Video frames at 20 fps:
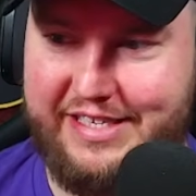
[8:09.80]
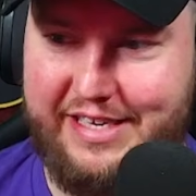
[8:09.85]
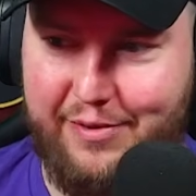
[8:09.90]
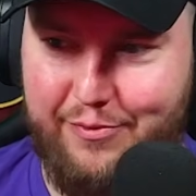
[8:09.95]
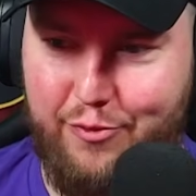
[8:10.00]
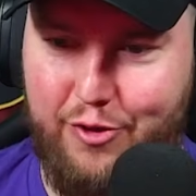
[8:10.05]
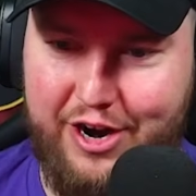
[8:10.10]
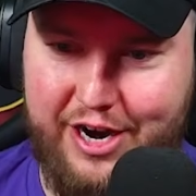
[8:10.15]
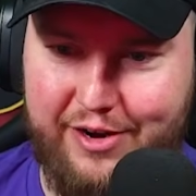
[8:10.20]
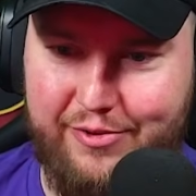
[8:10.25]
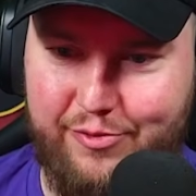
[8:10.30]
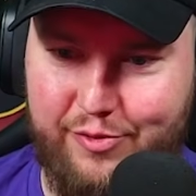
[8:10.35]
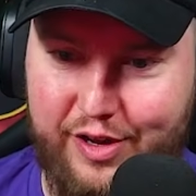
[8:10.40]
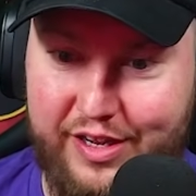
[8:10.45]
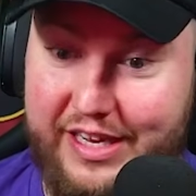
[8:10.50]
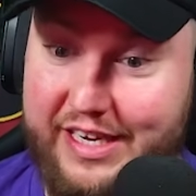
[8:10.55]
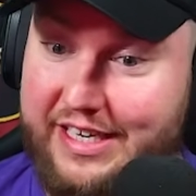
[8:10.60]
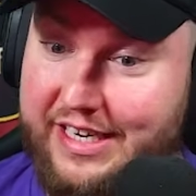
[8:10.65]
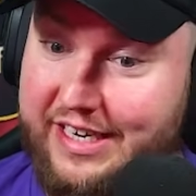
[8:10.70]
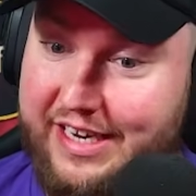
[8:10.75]
I
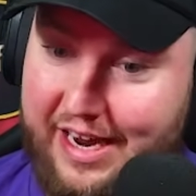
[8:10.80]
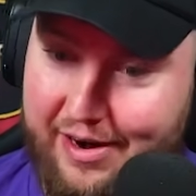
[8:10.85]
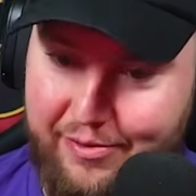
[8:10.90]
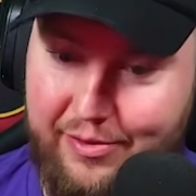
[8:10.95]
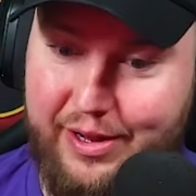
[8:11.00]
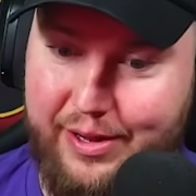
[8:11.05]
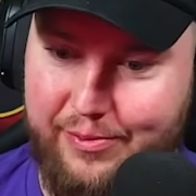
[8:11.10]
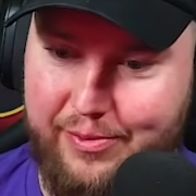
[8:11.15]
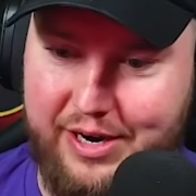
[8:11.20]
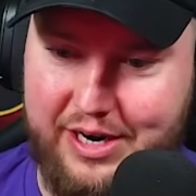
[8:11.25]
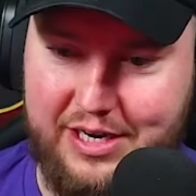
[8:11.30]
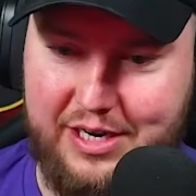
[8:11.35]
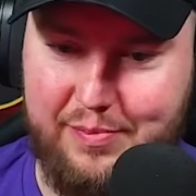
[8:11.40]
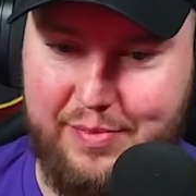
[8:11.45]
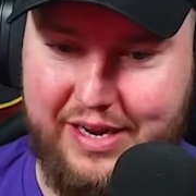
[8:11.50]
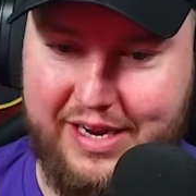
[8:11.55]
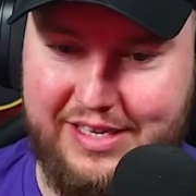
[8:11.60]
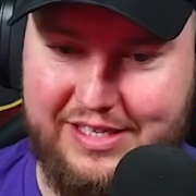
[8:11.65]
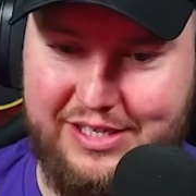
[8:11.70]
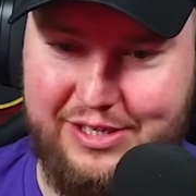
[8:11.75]
really want it to
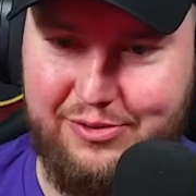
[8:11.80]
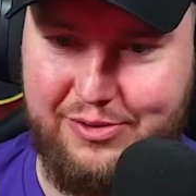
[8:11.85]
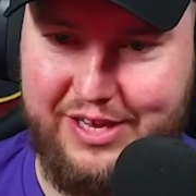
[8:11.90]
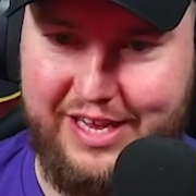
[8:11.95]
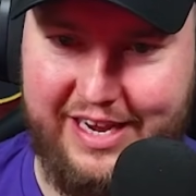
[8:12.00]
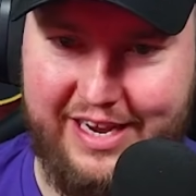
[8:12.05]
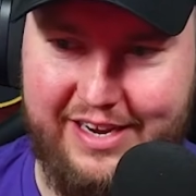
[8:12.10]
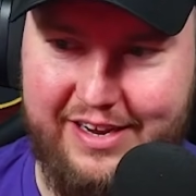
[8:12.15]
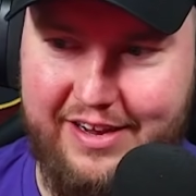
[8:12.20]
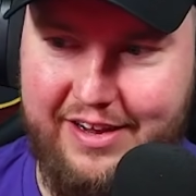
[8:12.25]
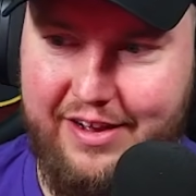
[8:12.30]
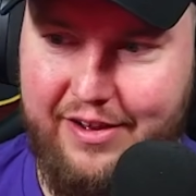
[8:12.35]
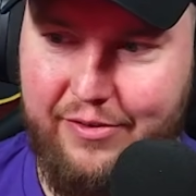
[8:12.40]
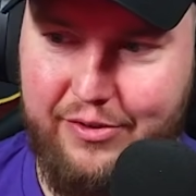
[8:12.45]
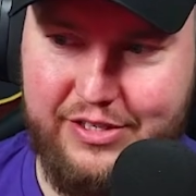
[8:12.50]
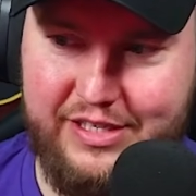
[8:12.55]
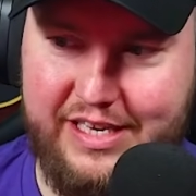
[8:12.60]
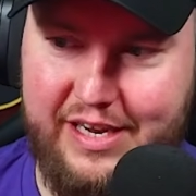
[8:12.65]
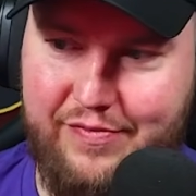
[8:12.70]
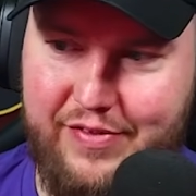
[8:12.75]
be a 2 key. We'll
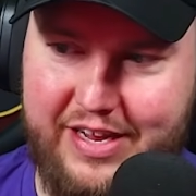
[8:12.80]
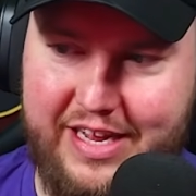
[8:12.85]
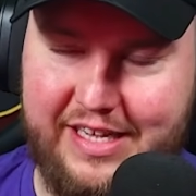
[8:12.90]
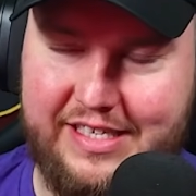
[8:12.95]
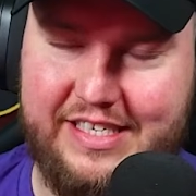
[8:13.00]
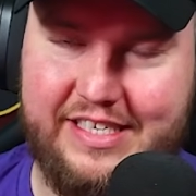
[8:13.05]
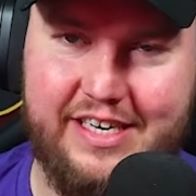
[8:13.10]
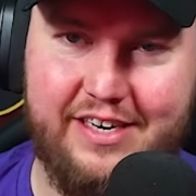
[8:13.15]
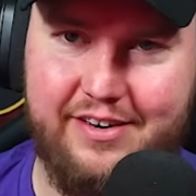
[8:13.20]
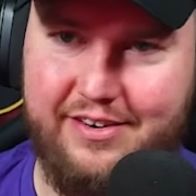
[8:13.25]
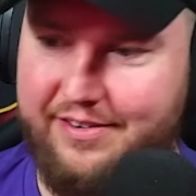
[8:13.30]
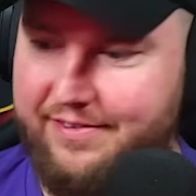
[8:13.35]
see if it gets there.